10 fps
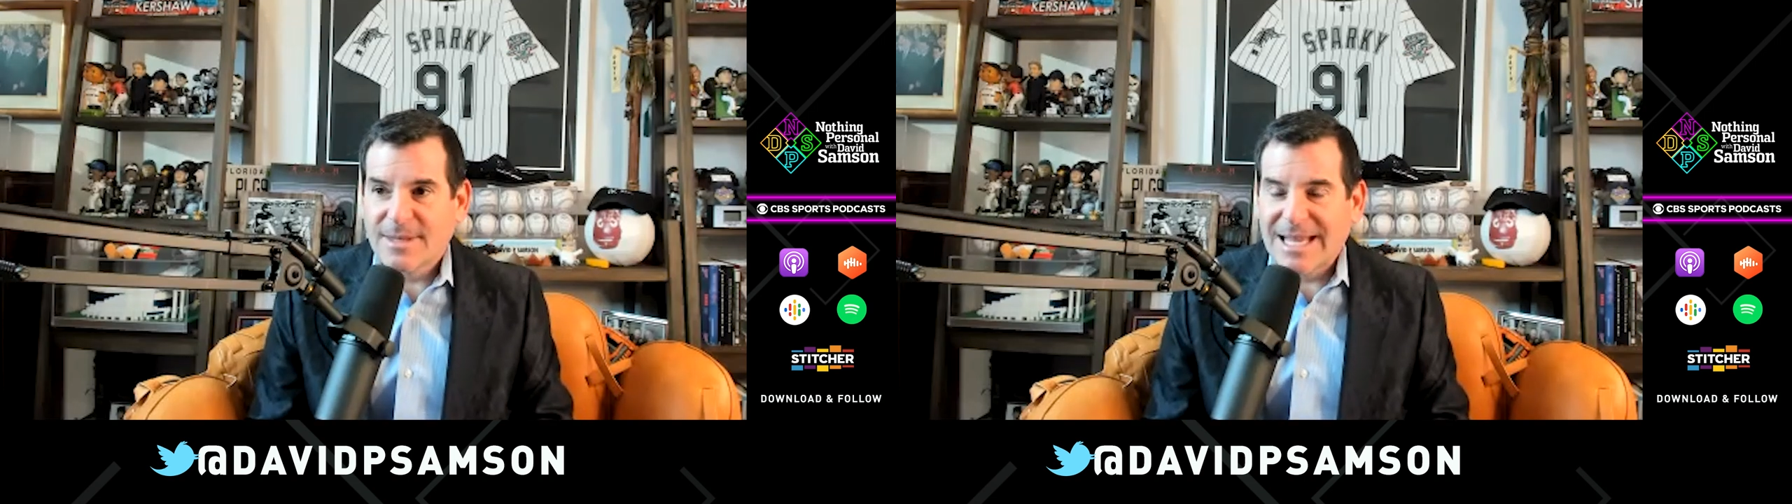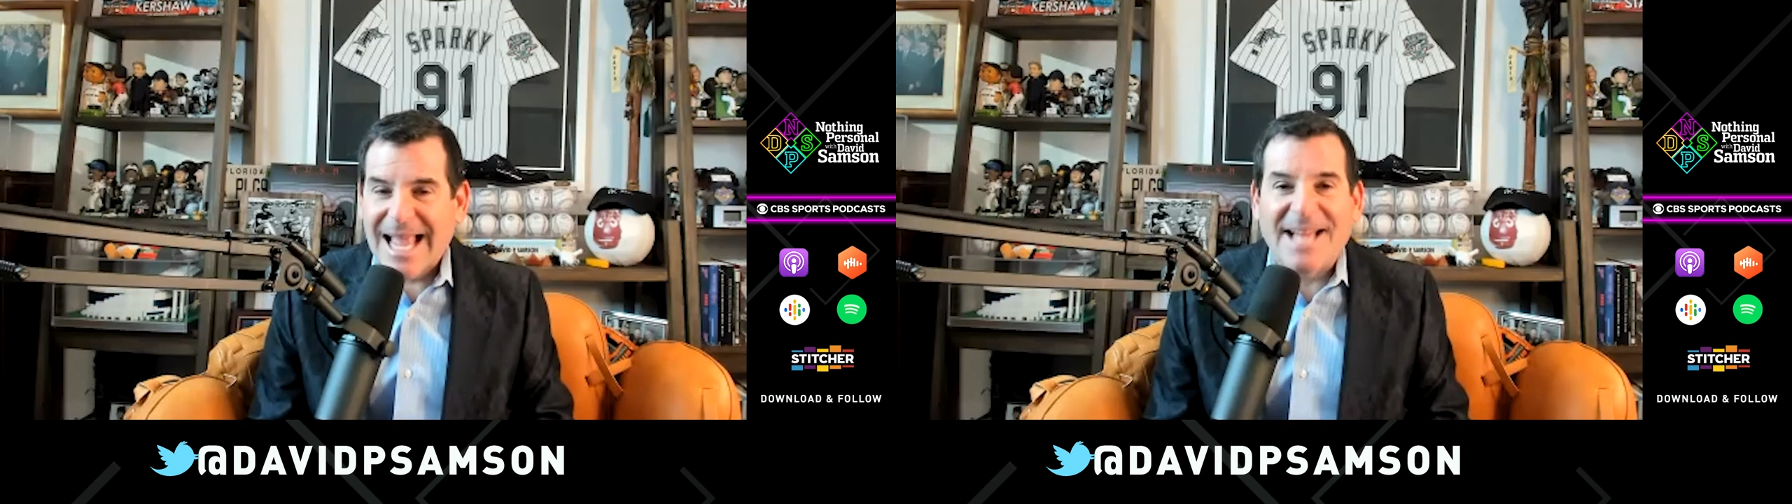
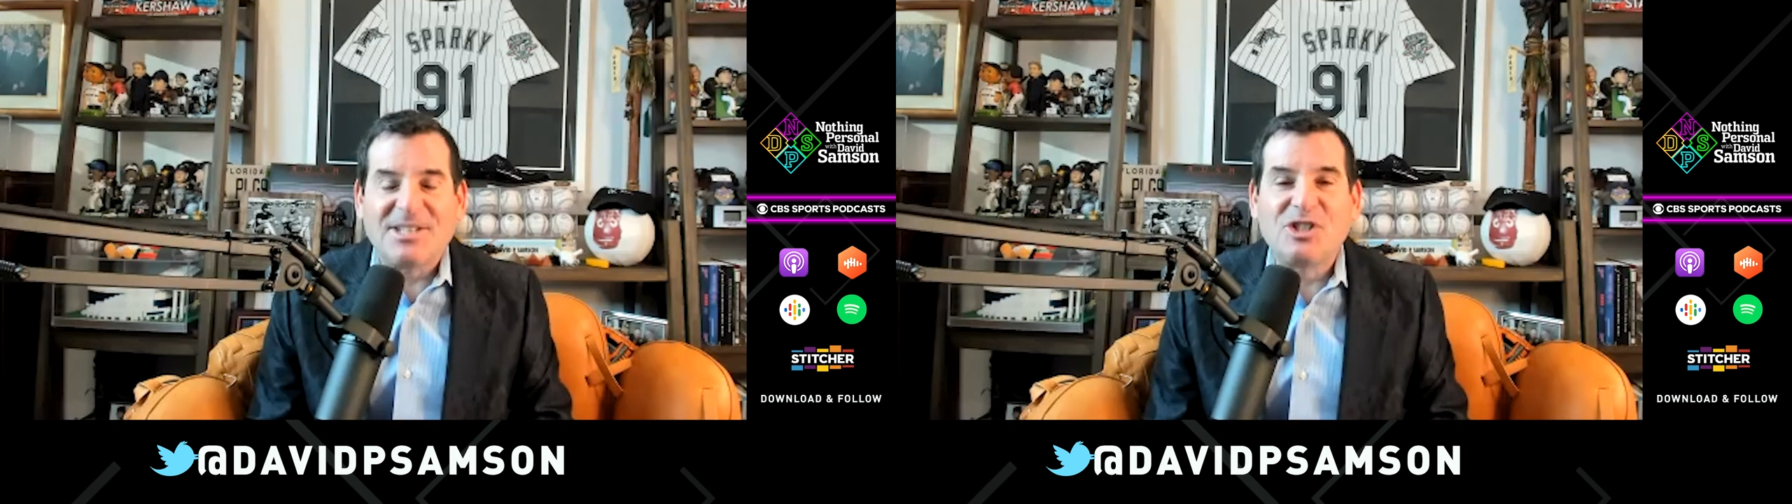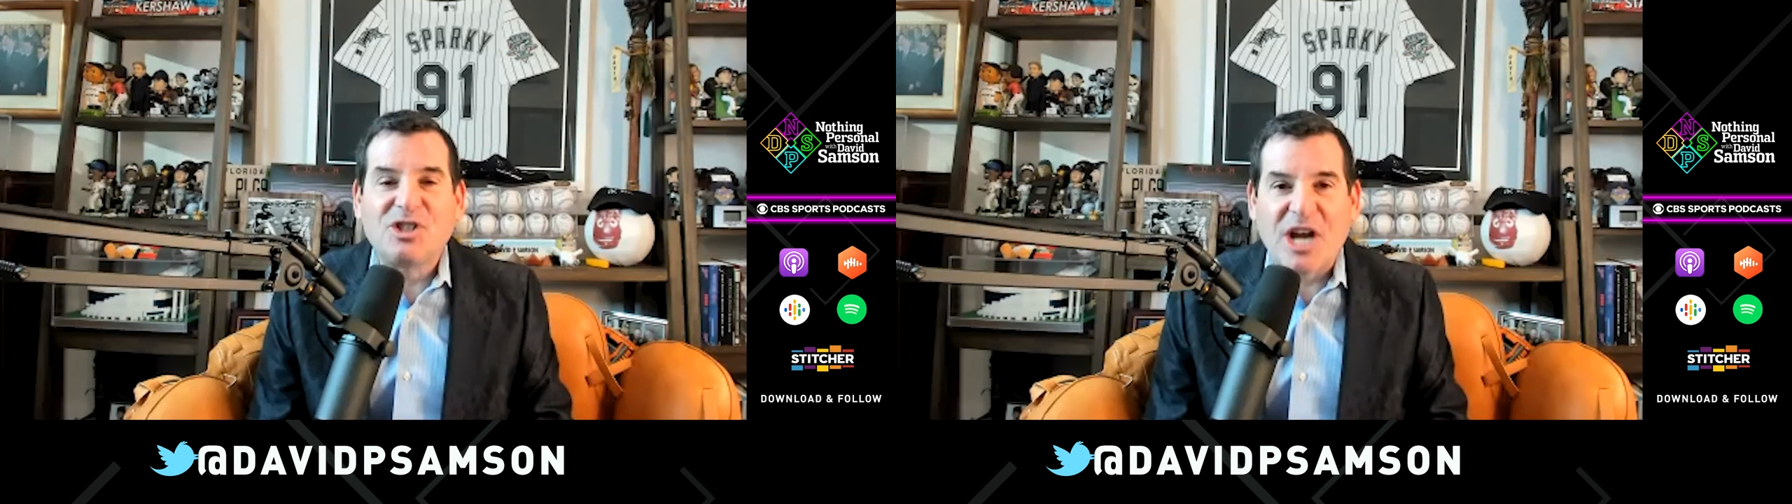
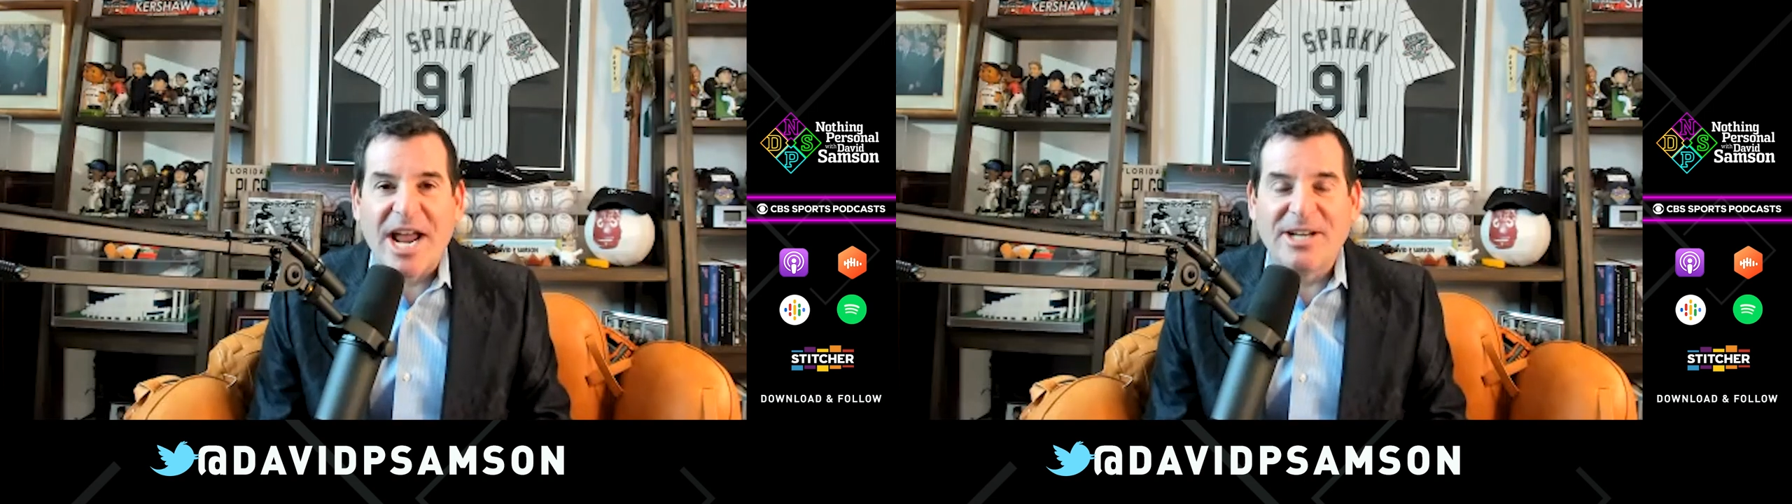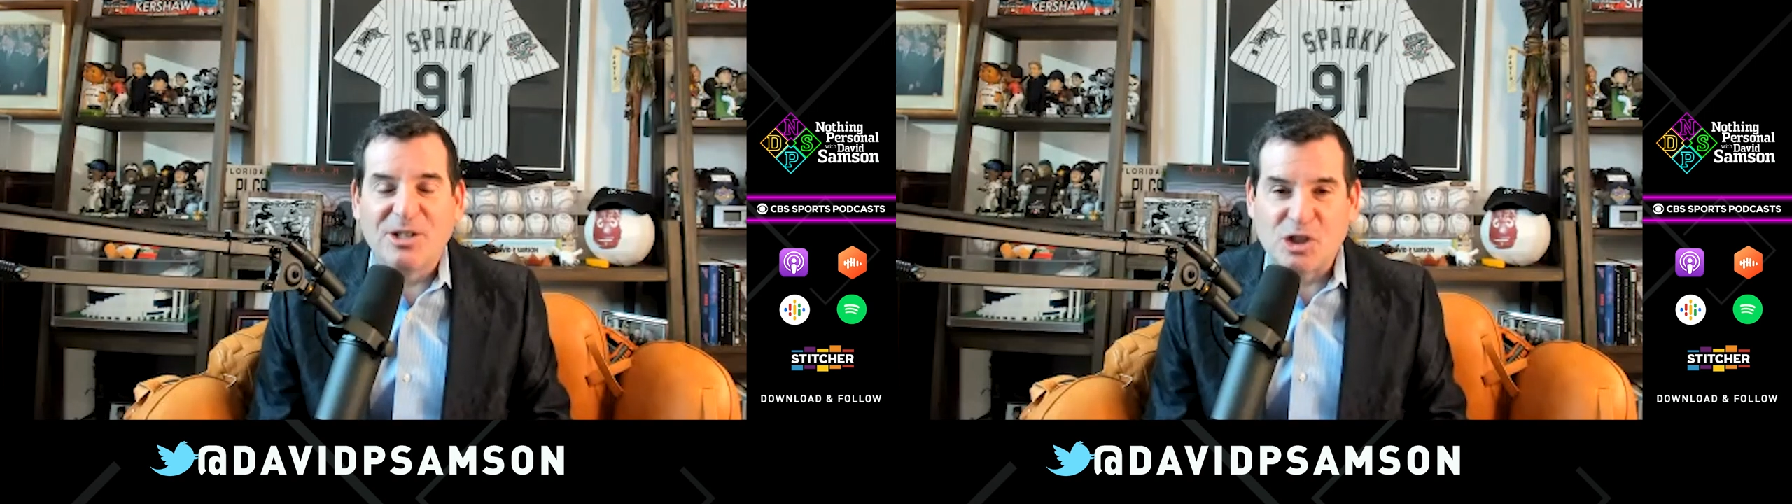has
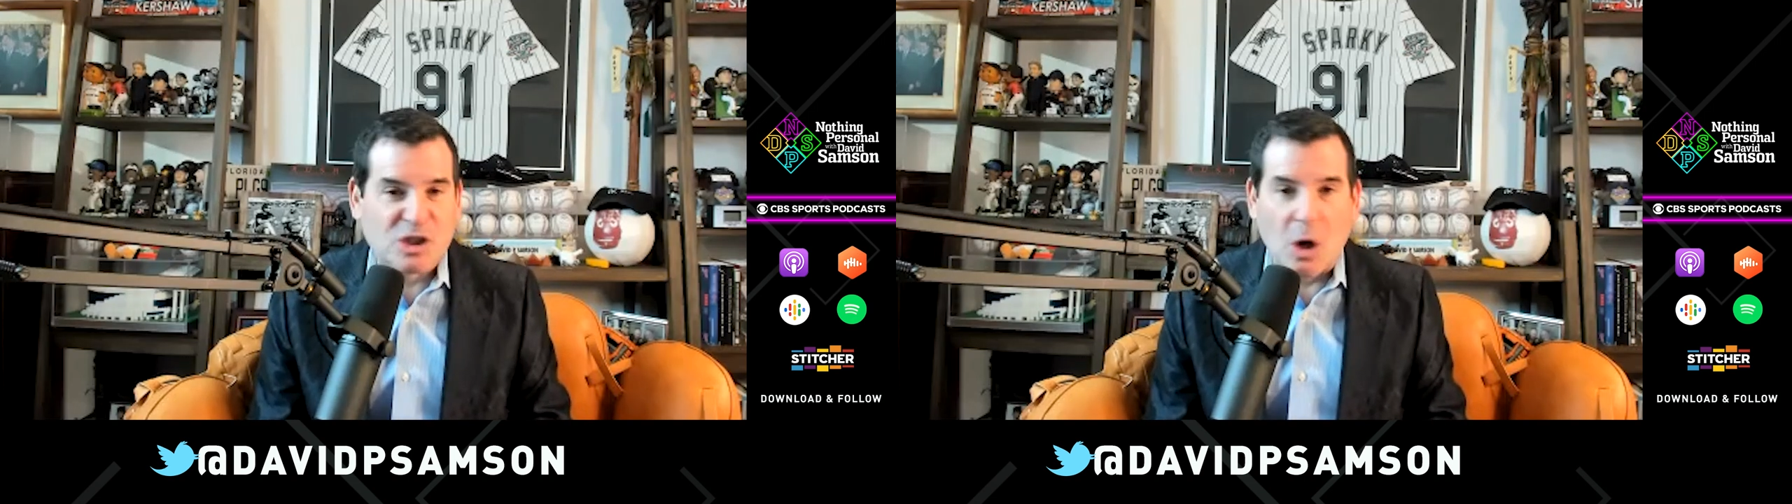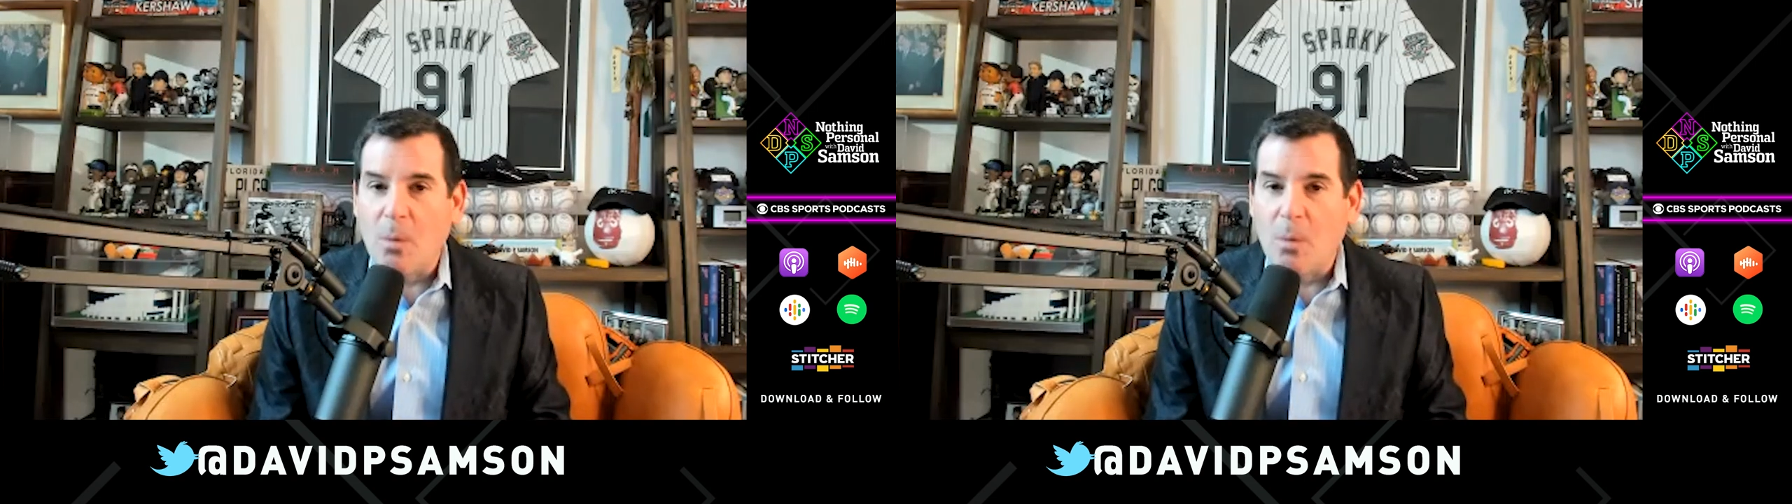changed so